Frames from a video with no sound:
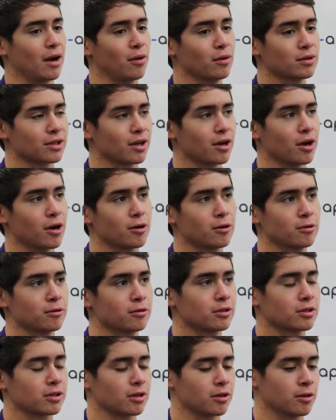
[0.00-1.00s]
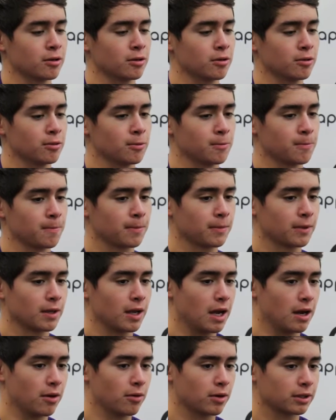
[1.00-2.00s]
I was a host, so
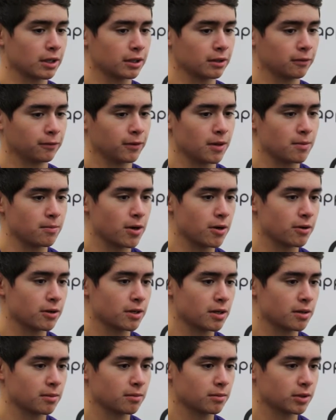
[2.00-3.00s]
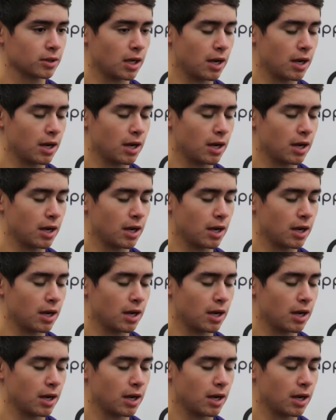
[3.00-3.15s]
I worked at the front podiums.